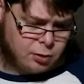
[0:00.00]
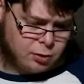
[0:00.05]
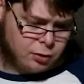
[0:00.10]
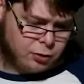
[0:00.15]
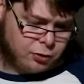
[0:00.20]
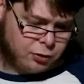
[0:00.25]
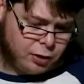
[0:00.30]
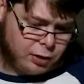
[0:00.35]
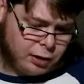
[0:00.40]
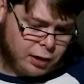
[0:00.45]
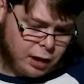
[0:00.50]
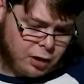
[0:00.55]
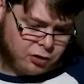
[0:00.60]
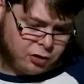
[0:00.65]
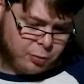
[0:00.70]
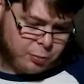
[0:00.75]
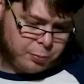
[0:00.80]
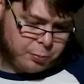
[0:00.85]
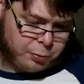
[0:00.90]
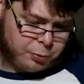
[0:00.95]
This thing has
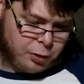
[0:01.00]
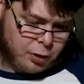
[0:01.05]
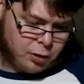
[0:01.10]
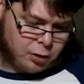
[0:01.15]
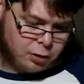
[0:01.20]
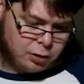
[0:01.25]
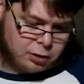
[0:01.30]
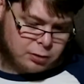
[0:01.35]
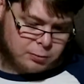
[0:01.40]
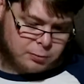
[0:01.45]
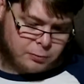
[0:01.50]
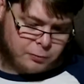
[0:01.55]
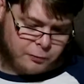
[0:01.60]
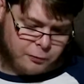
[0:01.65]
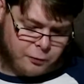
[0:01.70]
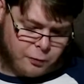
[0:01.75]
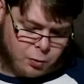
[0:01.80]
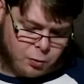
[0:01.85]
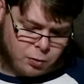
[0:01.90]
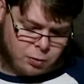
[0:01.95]
a plug
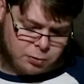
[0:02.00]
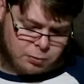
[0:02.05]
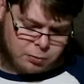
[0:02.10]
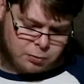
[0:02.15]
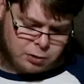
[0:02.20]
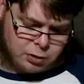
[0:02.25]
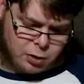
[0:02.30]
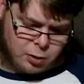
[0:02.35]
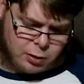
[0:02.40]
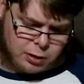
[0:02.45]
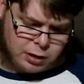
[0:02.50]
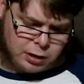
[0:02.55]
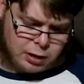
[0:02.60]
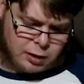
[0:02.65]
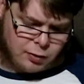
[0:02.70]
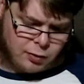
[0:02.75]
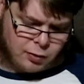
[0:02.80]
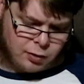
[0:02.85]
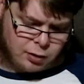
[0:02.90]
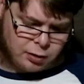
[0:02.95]
for going
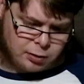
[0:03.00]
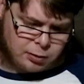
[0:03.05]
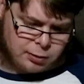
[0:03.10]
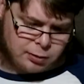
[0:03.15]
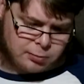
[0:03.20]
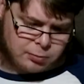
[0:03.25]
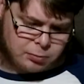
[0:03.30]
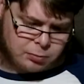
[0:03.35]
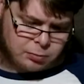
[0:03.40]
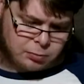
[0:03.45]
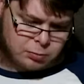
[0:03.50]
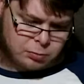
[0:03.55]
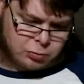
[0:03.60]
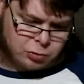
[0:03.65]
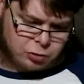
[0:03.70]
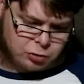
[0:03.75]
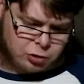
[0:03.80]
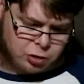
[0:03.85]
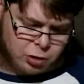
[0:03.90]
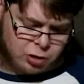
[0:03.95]
in the
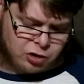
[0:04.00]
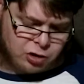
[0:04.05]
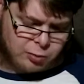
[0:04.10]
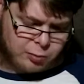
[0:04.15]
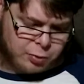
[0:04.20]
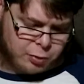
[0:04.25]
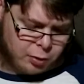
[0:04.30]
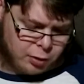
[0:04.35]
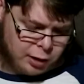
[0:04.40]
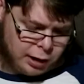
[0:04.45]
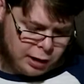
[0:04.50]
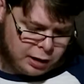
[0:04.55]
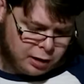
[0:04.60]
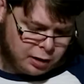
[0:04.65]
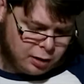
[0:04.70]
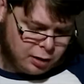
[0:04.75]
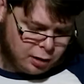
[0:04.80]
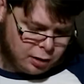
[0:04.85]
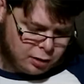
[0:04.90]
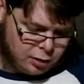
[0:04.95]
charging port. I
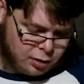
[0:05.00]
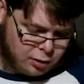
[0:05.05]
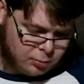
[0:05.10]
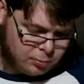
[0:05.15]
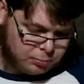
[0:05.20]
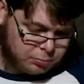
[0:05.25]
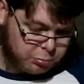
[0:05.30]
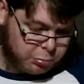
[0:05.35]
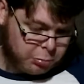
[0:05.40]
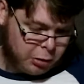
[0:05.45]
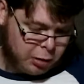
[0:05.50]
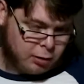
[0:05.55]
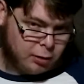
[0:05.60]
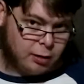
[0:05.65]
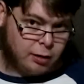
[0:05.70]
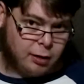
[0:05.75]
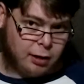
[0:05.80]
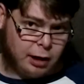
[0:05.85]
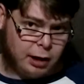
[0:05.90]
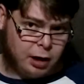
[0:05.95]
did not know.
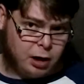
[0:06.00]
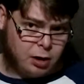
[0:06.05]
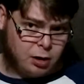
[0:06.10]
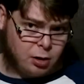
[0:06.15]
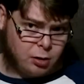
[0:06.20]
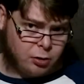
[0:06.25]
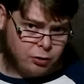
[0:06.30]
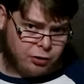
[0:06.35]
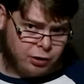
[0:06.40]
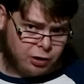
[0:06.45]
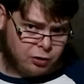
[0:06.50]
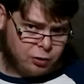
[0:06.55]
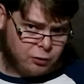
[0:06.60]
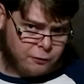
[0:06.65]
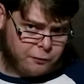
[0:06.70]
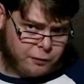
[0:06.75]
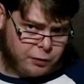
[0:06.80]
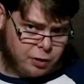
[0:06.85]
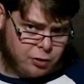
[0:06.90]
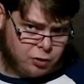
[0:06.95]
I didn't know this actually
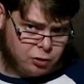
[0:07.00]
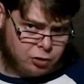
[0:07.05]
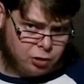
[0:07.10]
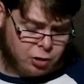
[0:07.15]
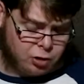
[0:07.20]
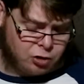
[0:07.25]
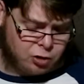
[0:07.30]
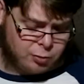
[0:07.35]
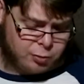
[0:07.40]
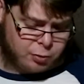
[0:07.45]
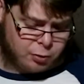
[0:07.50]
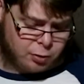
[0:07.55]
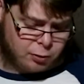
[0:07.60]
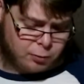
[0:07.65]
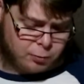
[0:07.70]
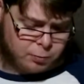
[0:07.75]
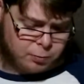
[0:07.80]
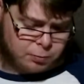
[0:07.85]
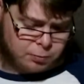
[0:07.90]
fit in the charging port.